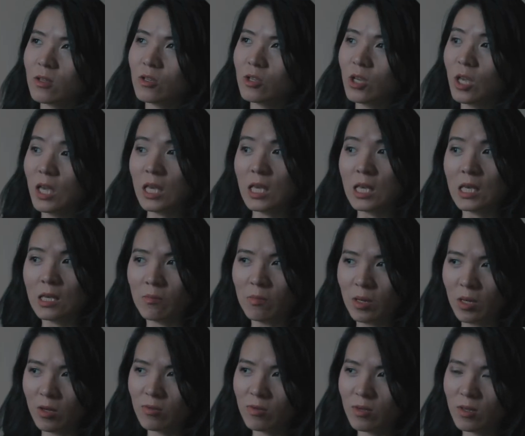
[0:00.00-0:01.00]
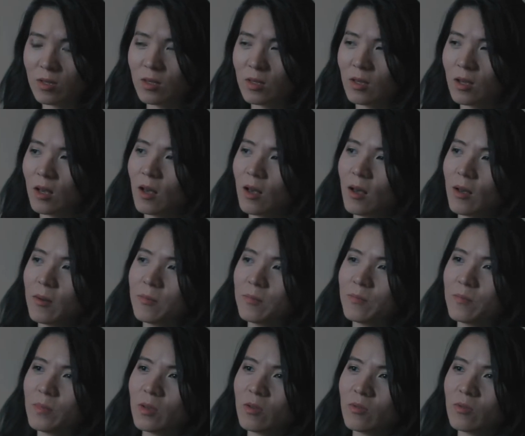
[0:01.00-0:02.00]
checking emails,
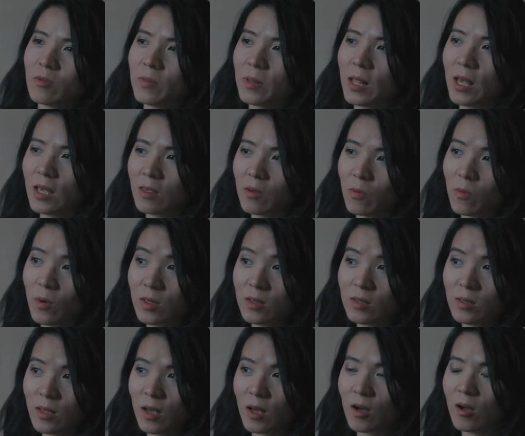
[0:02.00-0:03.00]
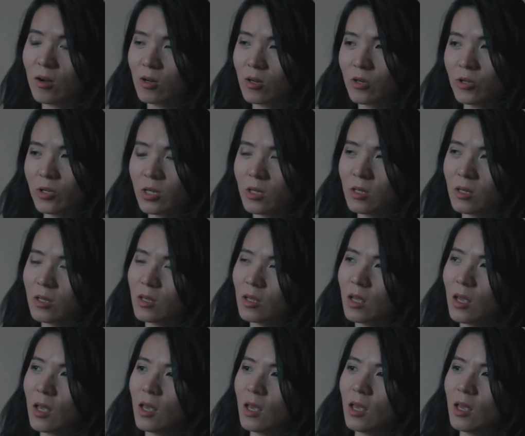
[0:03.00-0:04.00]
reply the ones that are urgent,
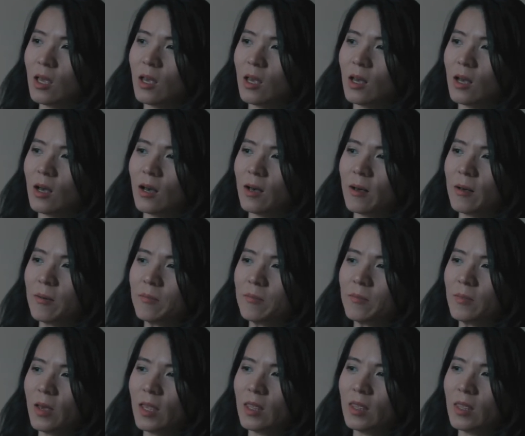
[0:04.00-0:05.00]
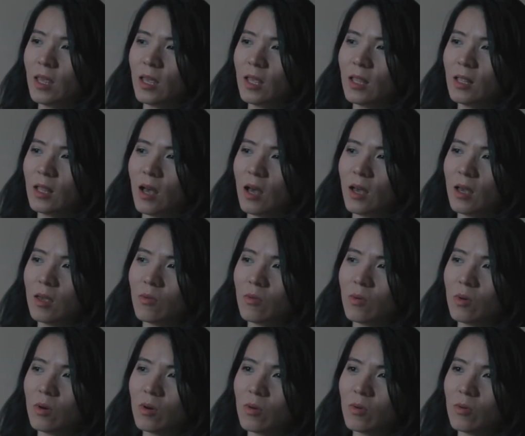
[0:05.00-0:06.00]
and then I
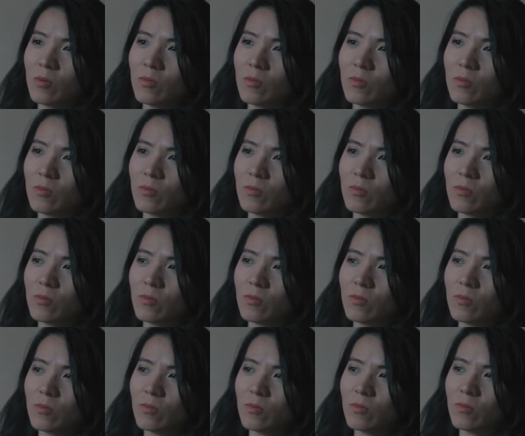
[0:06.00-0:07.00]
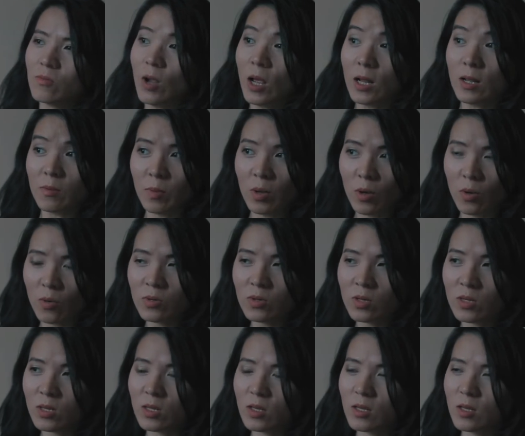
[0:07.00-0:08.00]
will write a
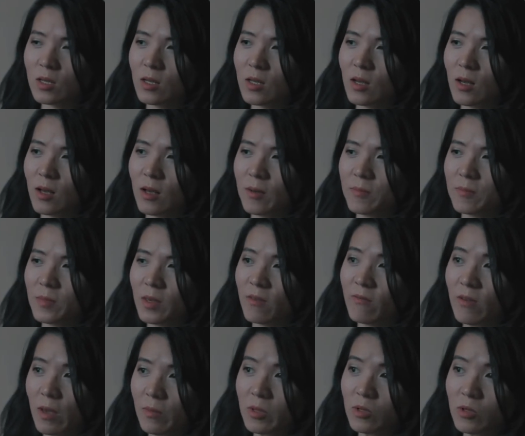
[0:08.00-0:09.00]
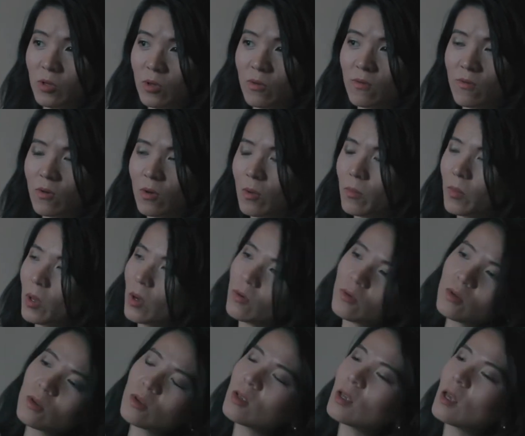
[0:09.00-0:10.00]
post if I'm due for a
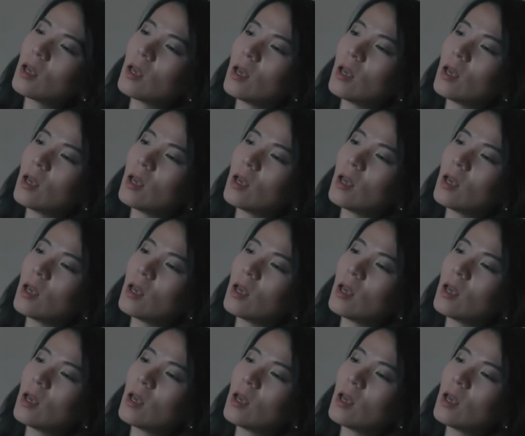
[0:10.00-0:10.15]
post.